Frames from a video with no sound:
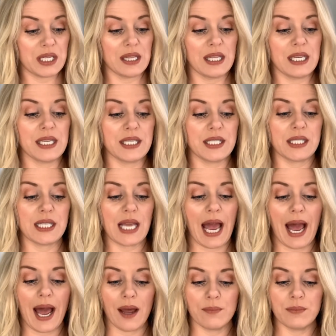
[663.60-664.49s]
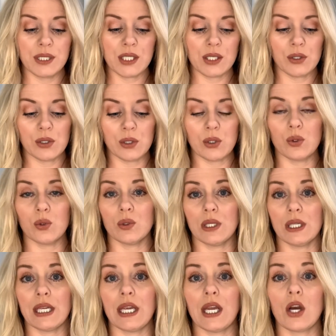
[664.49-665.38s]
this
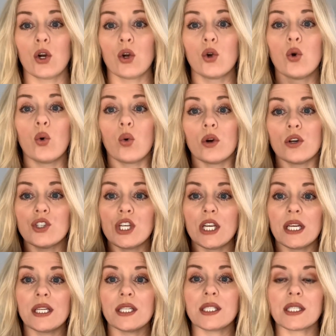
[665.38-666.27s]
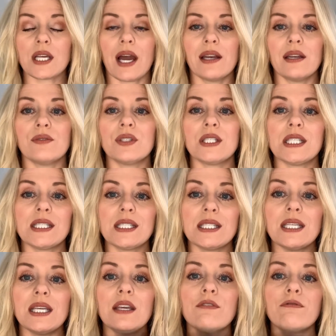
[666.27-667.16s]
absolutely gorgeous kind of
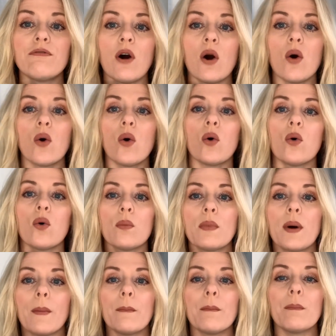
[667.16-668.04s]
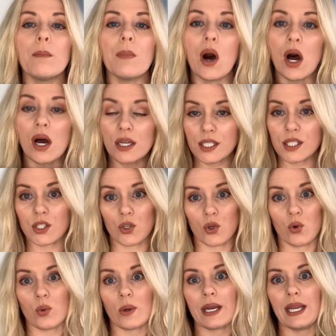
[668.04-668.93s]
seafoam moss
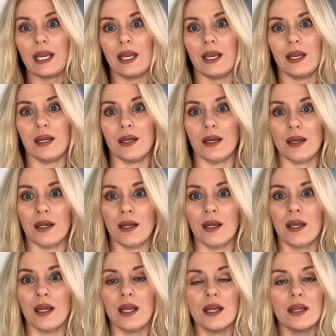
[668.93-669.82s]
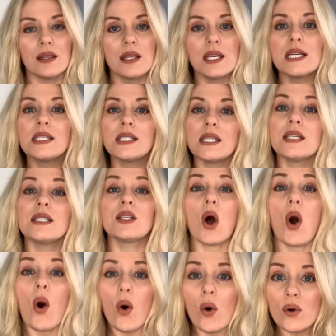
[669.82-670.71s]
green. This is
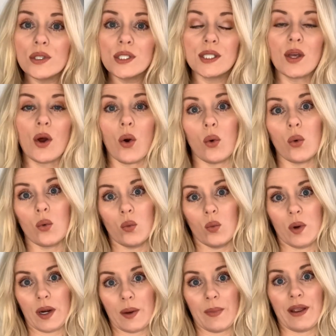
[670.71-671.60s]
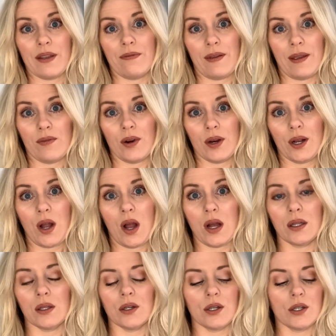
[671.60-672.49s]
also one of my favorite
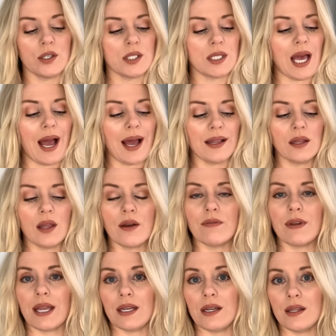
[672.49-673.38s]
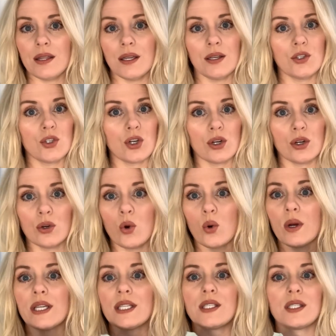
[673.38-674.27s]
colors. I love anything
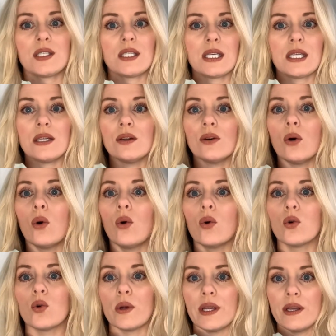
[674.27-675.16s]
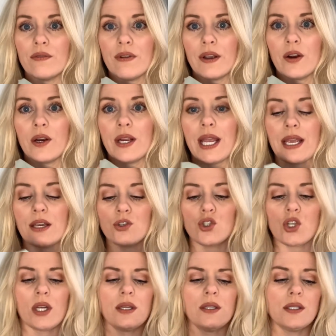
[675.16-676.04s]
turquoise, teal, green
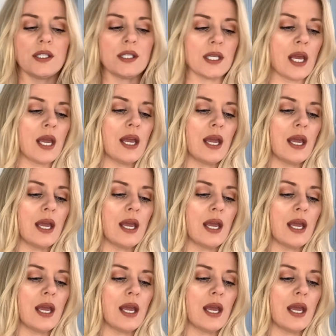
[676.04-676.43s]
variations.